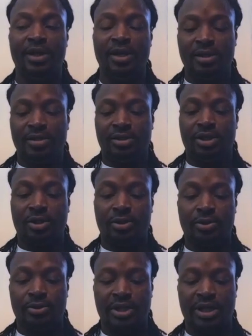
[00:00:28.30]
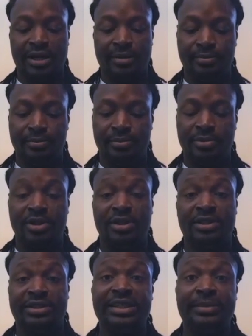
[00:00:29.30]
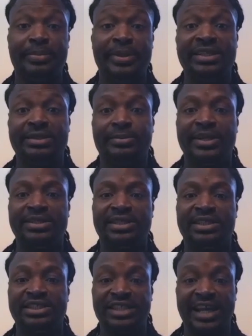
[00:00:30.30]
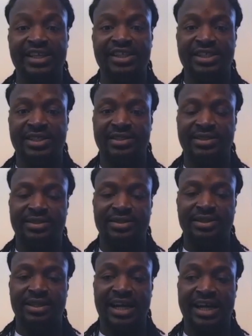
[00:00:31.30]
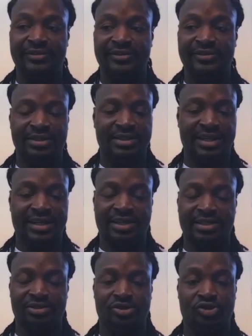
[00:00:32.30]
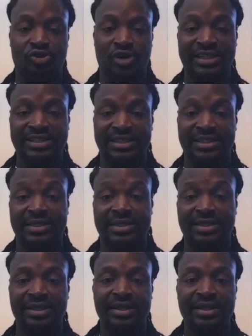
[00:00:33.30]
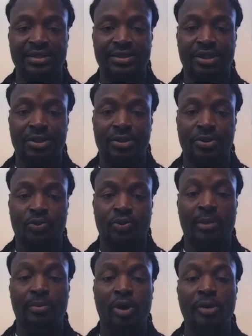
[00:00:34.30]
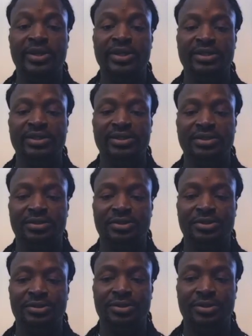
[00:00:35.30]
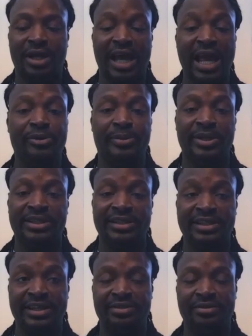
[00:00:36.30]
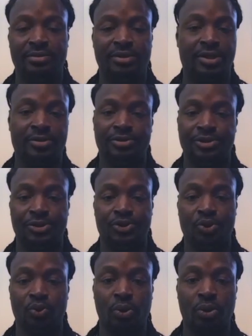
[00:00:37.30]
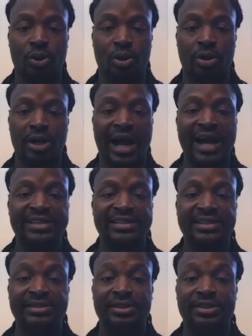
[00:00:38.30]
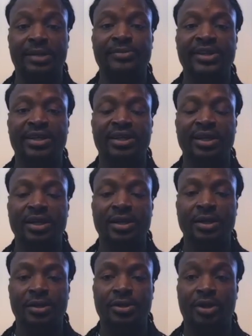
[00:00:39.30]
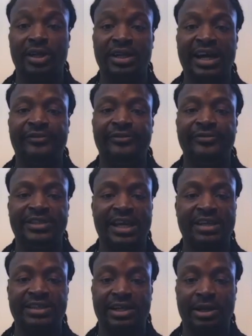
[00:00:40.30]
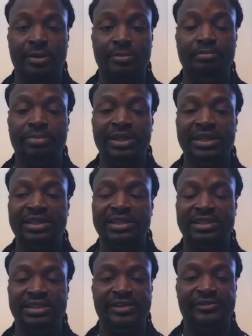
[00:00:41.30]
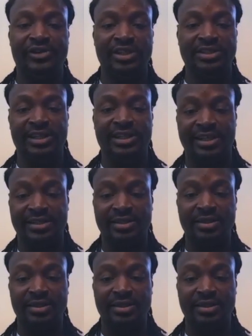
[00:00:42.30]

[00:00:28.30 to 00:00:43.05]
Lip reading: So disability basically changes lives like drastically. So one moment you're able-bodied, and then, you know, due to war or accidents or something, your life takes a completely different turn.